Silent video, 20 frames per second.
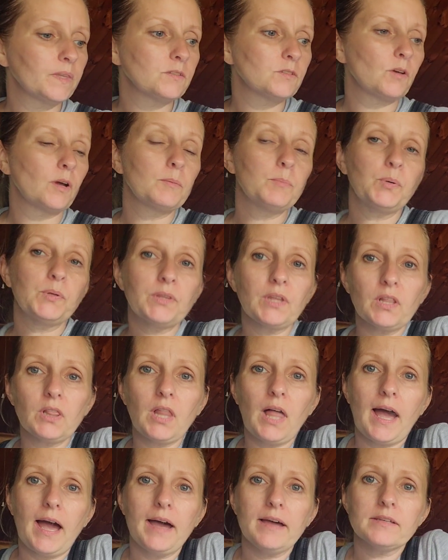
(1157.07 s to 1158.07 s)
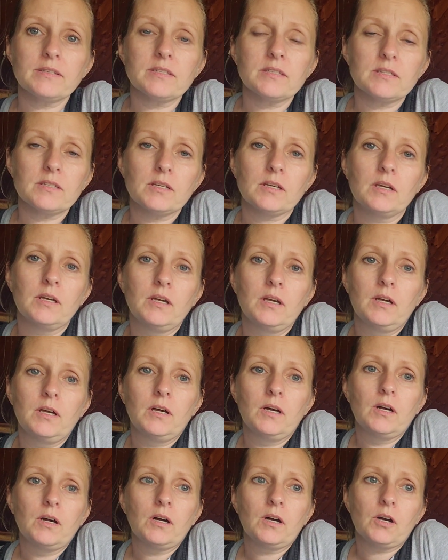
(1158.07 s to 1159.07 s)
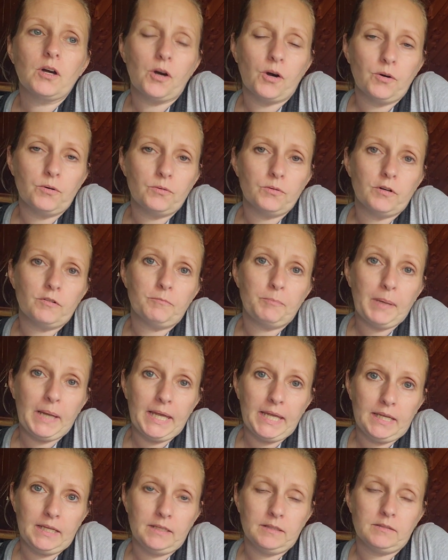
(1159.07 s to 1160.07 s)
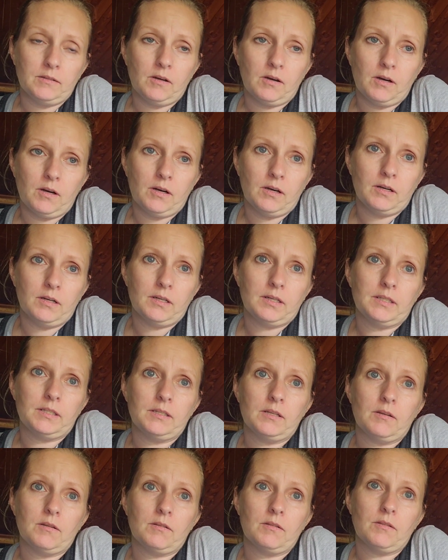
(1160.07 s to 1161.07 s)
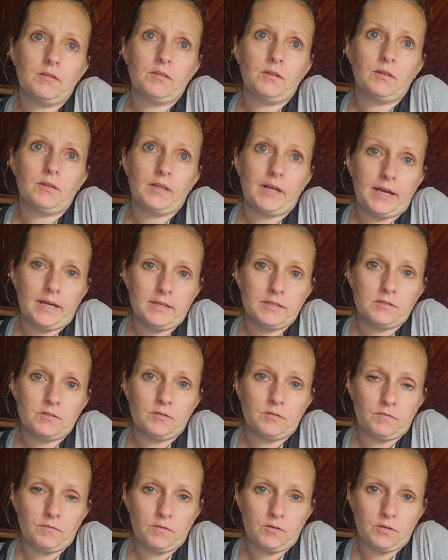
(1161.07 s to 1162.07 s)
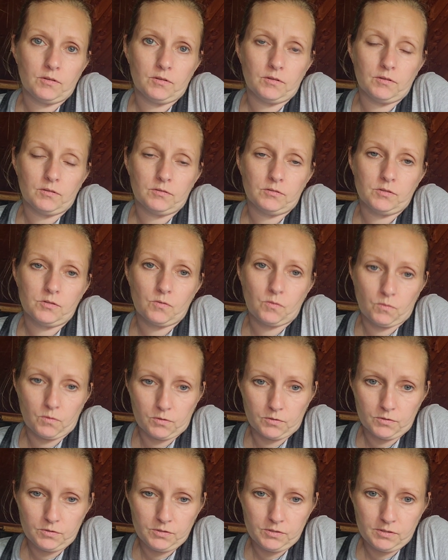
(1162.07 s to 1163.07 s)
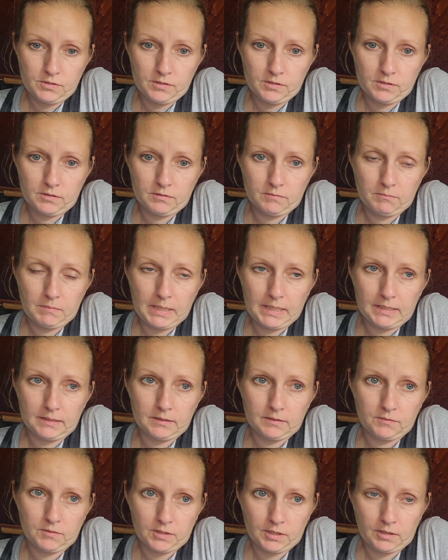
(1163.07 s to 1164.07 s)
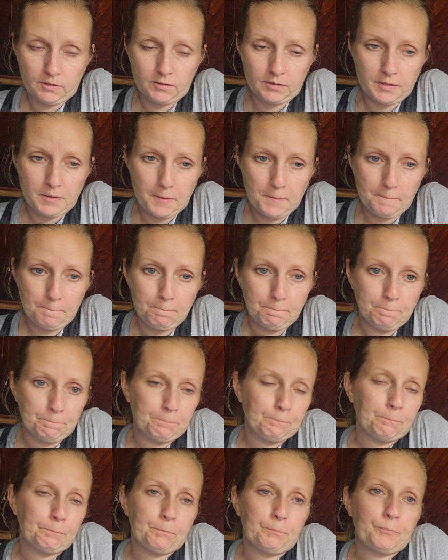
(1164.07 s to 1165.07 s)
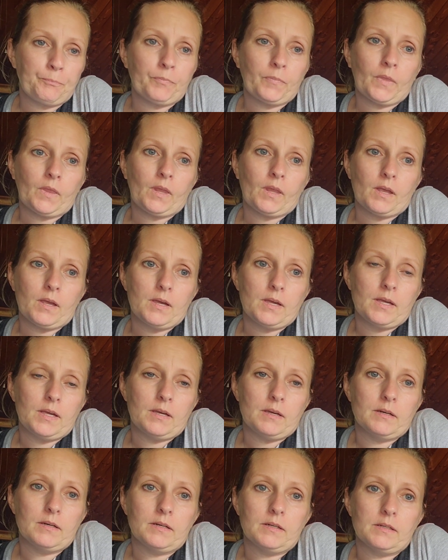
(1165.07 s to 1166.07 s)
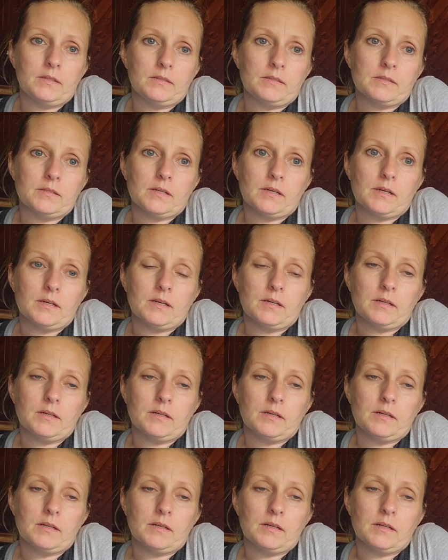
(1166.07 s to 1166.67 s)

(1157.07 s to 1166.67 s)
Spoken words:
So I put the last coat of paint on the last of the doors in the main living area, and